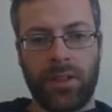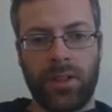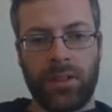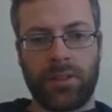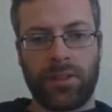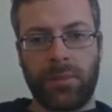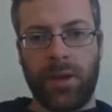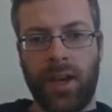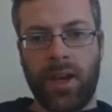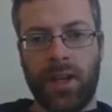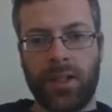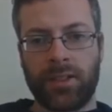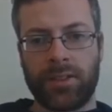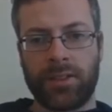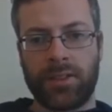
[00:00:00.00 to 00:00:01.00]
So my
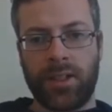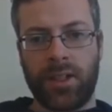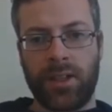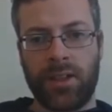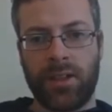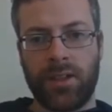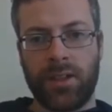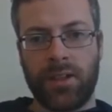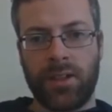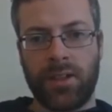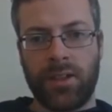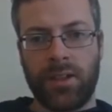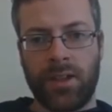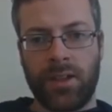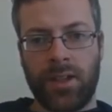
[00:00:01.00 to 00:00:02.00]
answer
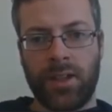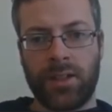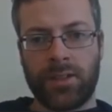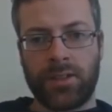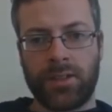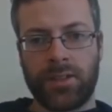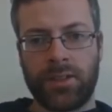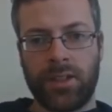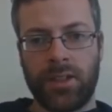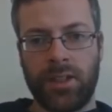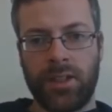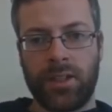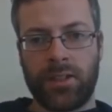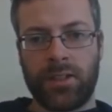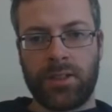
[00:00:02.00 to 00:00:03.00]
is
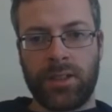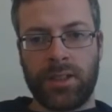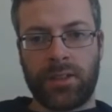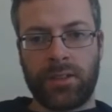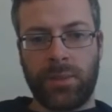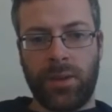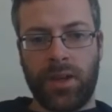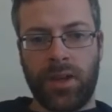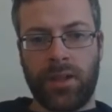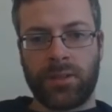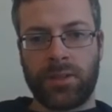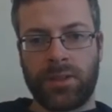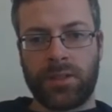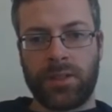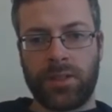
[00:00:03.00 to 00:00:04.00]

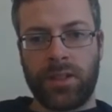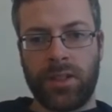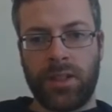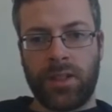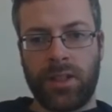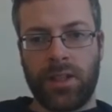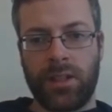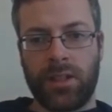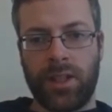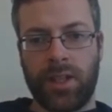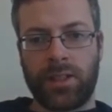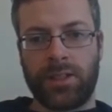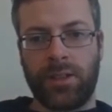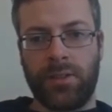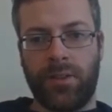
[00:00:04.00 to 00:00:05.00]

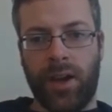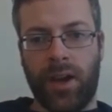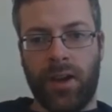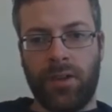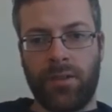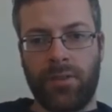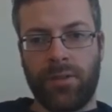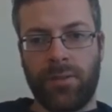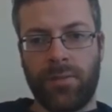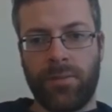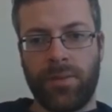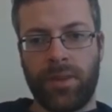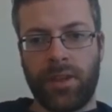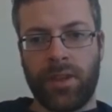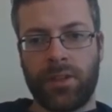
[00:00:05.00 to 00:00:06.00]
£6.95.
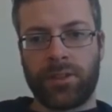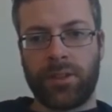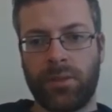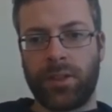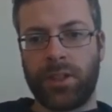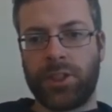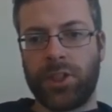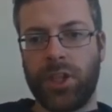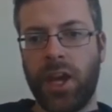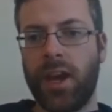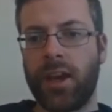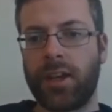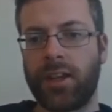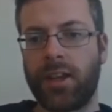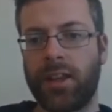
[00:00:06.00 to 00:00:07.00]
So I'm going to
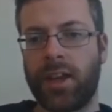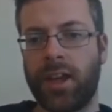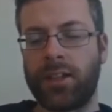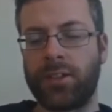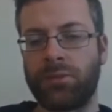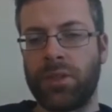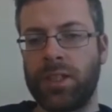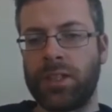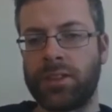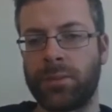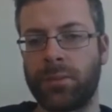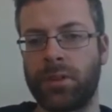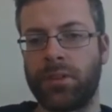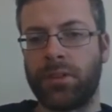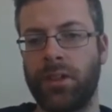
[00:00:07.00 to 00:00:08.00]
check that that is
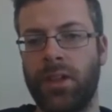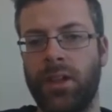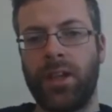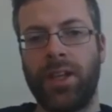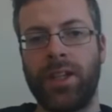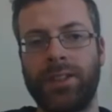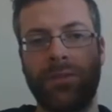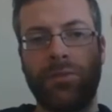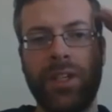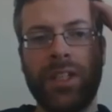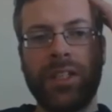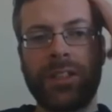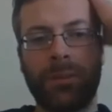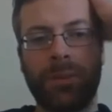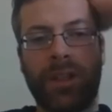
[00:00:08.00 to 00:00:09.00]
reasonable. Is it
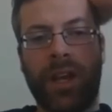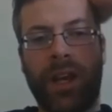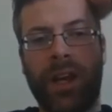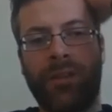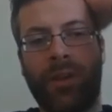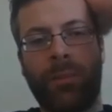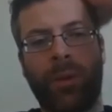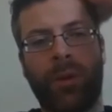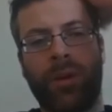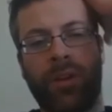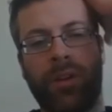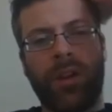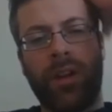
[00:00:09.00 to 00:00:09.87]
reasonable that if I bought